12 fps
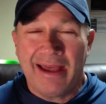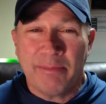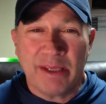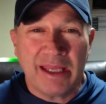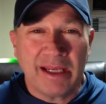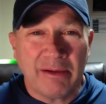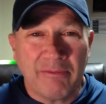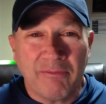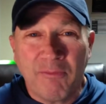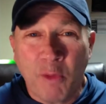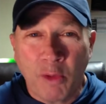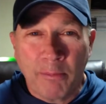beginning at
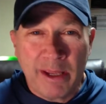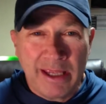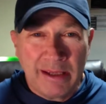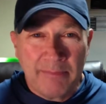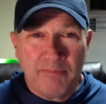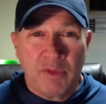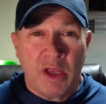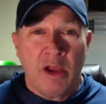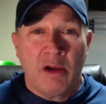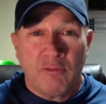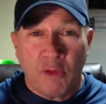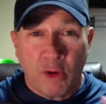4 p.m.
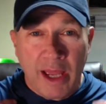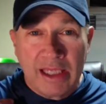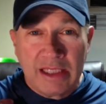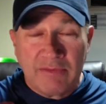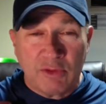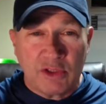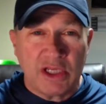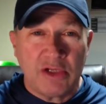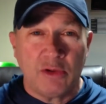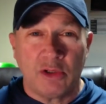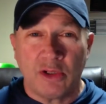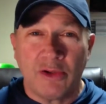For us, for
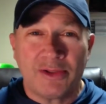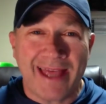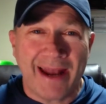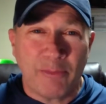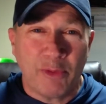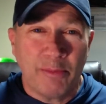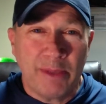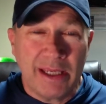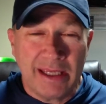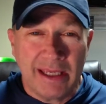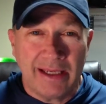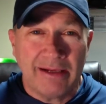senior adults, that will
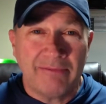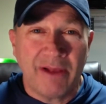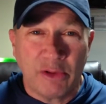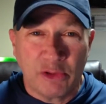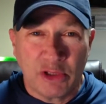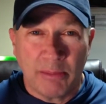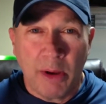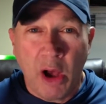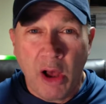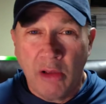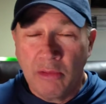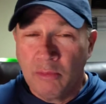be in Fellowship
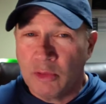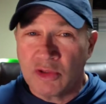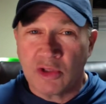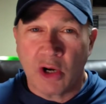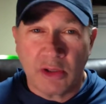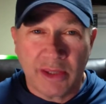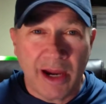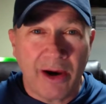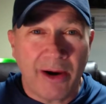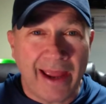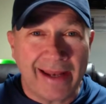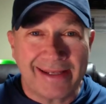Hall. We'll start
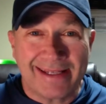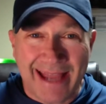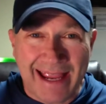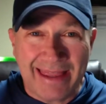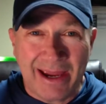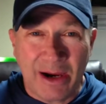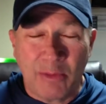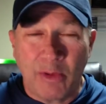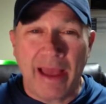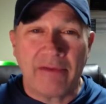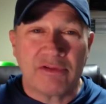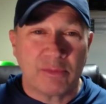there and stay there.
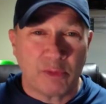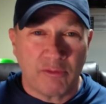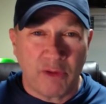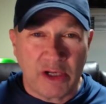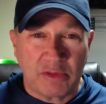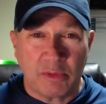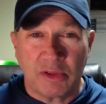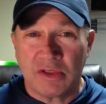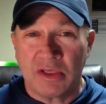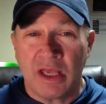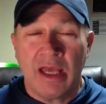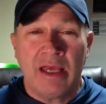We'll have some
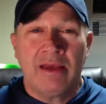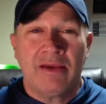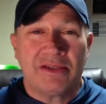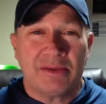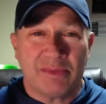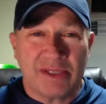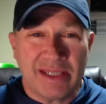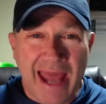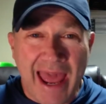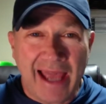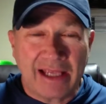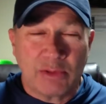refreshments, some
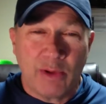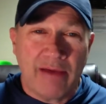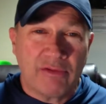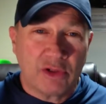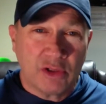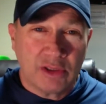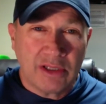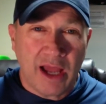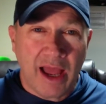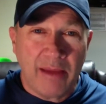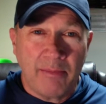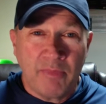snacks. We'll have a good
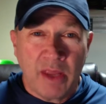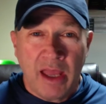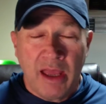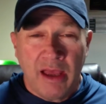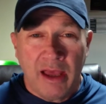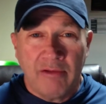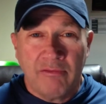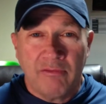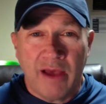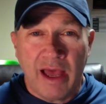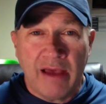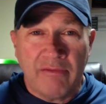time of
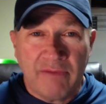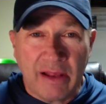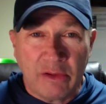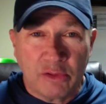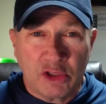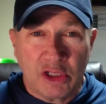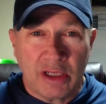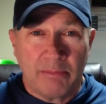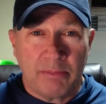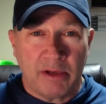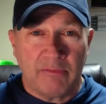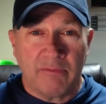uh,
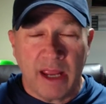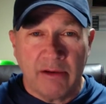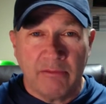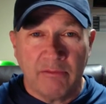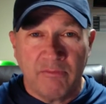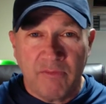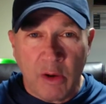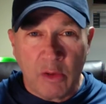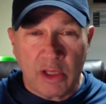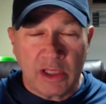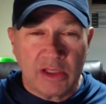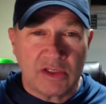fellowship and, and
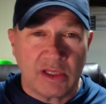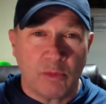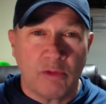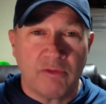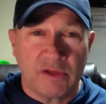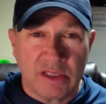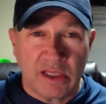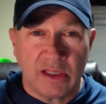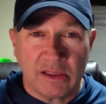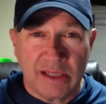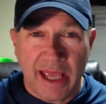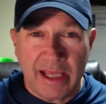focus, and we'll
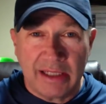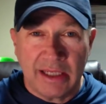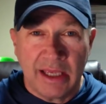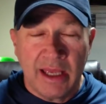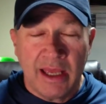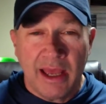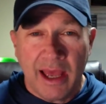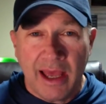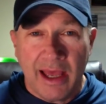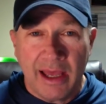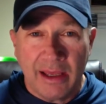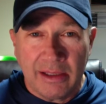facilitate
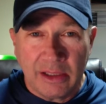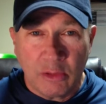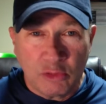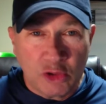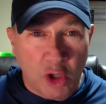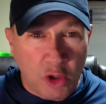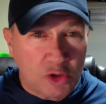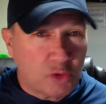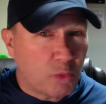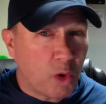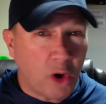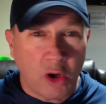uh, you know,
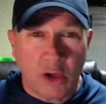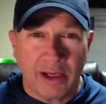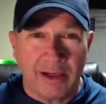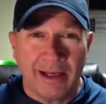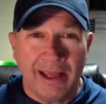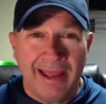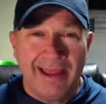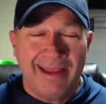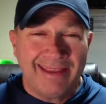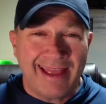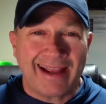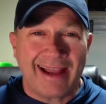church work and
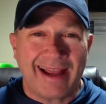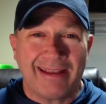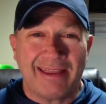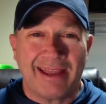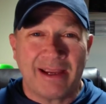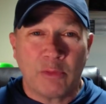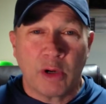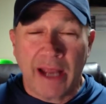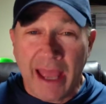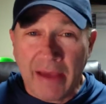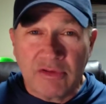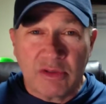that kind of thing. We're going
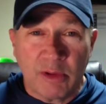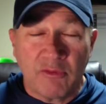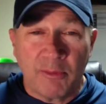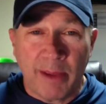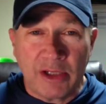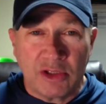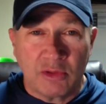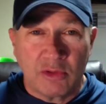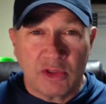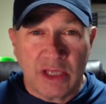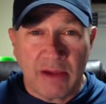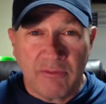to have some informational
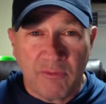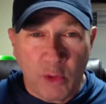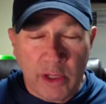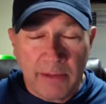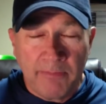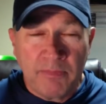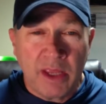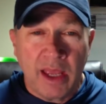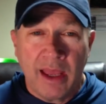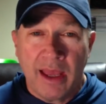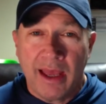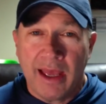stuff for you.
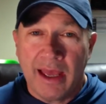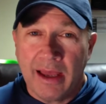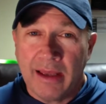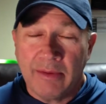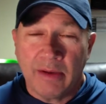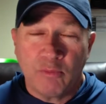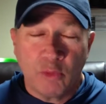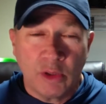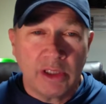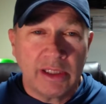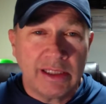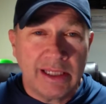Uh, I
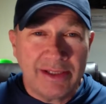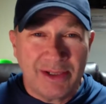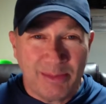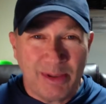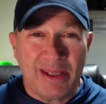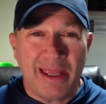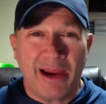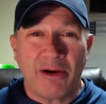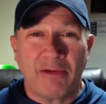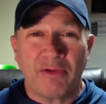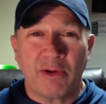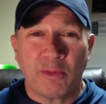really need you to be
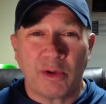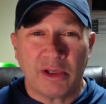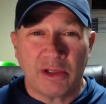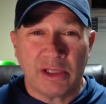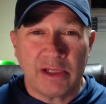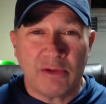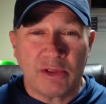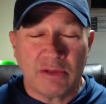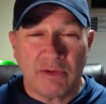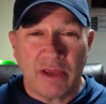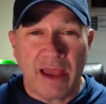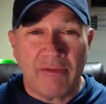there if you're one of the leaders,
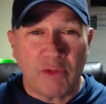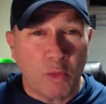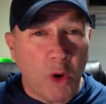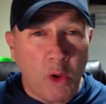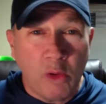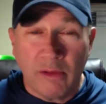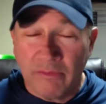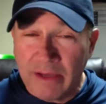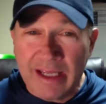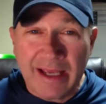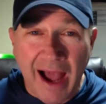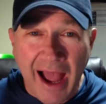if you have a role of
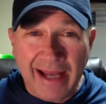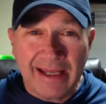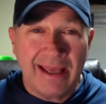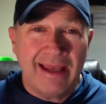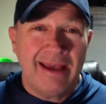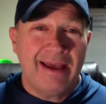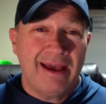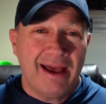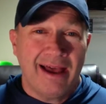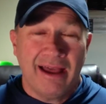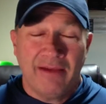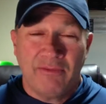any kind,
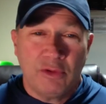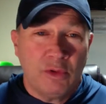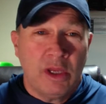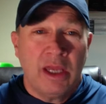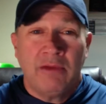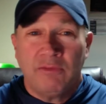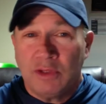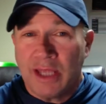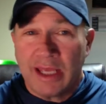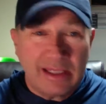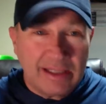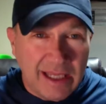uh, if you if you
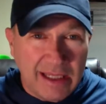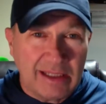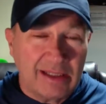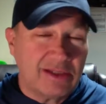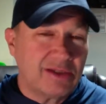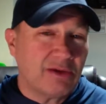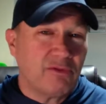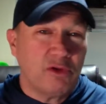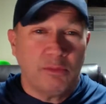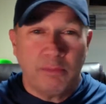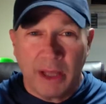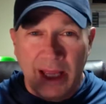take attendance, if
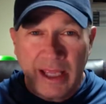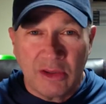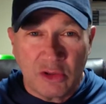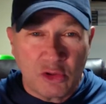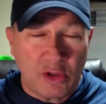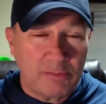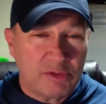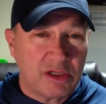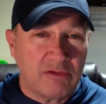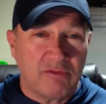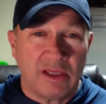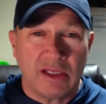you plan the trips
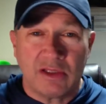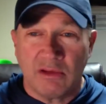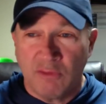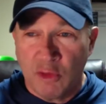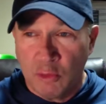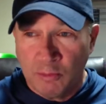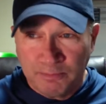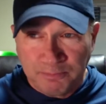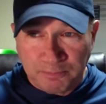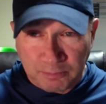and events, if you